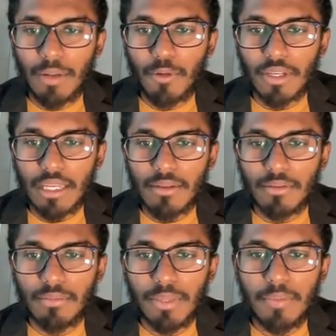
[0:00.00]
more
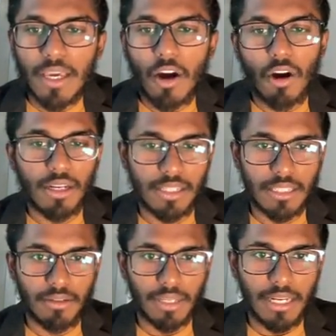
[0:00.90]
BBA Honors.
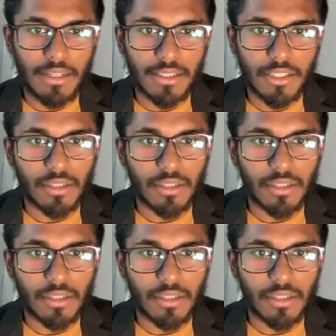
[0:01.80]
Okay, and research,